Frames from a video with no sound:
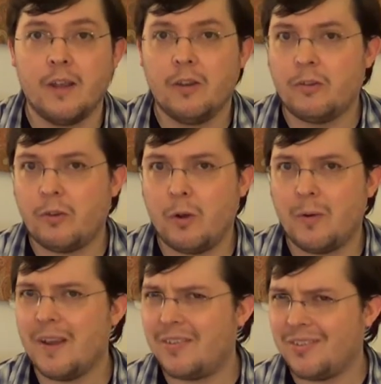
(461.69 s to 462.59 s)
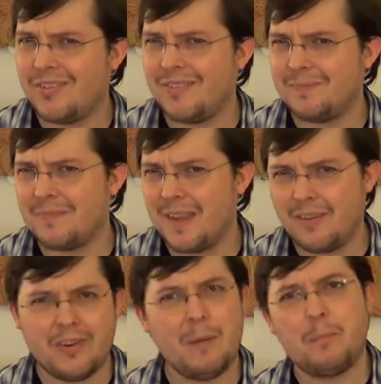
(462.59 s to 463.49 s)
So it's
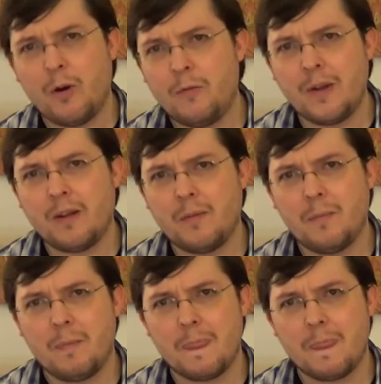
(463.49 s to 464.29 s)
not perfect,